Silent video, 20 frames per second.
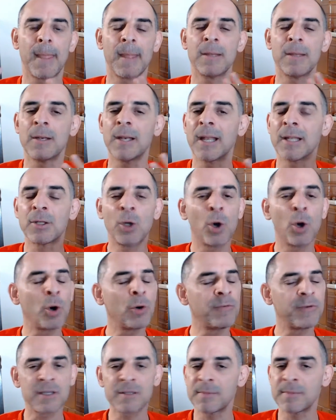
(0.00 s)
Let go
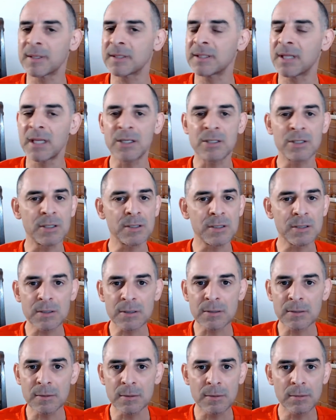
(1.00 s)
of expectations.
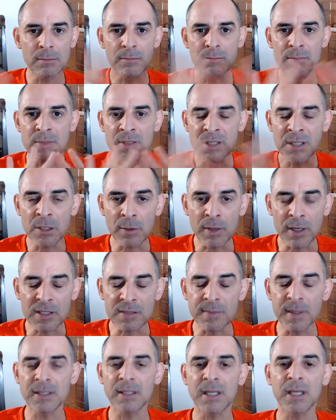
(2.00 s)
Zero
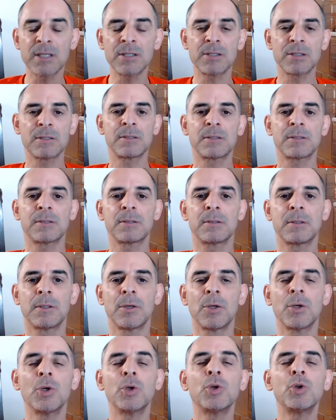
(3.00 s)
expectations.
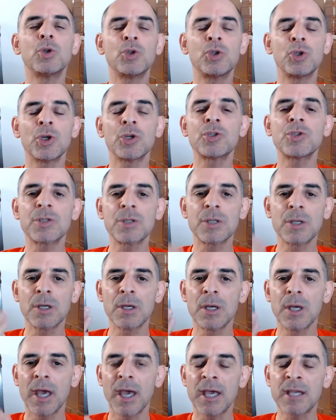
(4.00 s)
Just
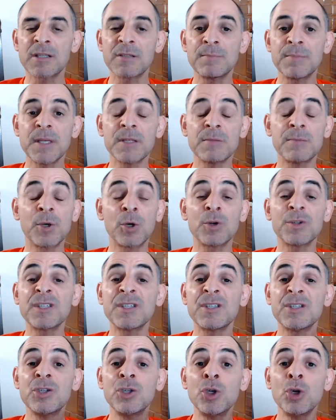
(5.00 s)
experience, because
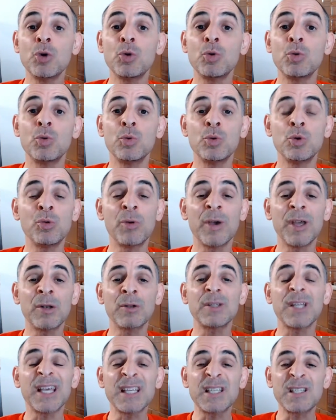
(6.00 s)
it's new. You
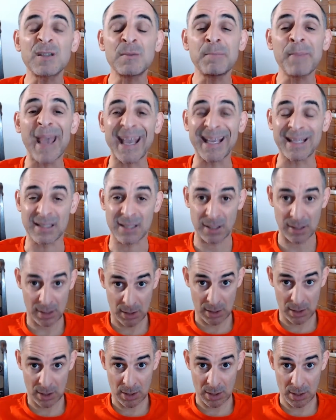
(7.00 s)
cannot expect
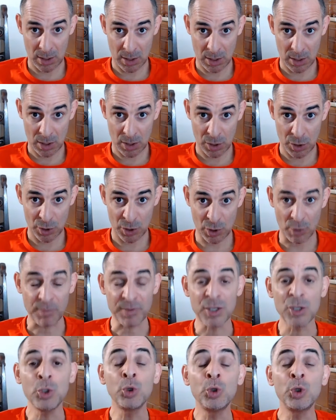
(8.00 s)

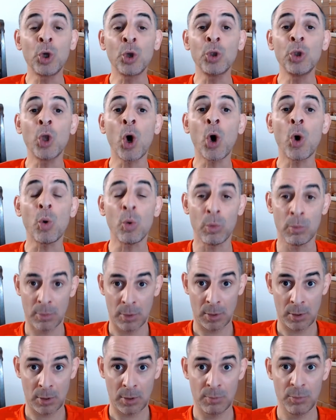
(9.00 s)
something you don't know,
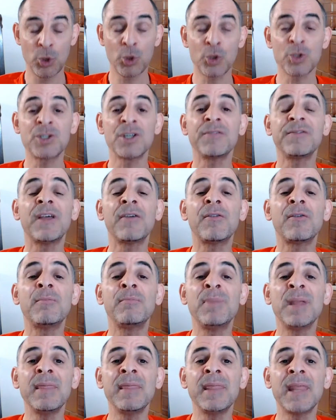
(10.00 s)
because you've never
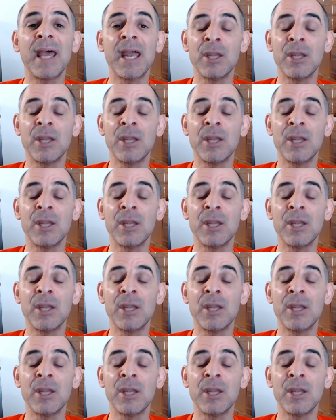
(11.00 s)
been there.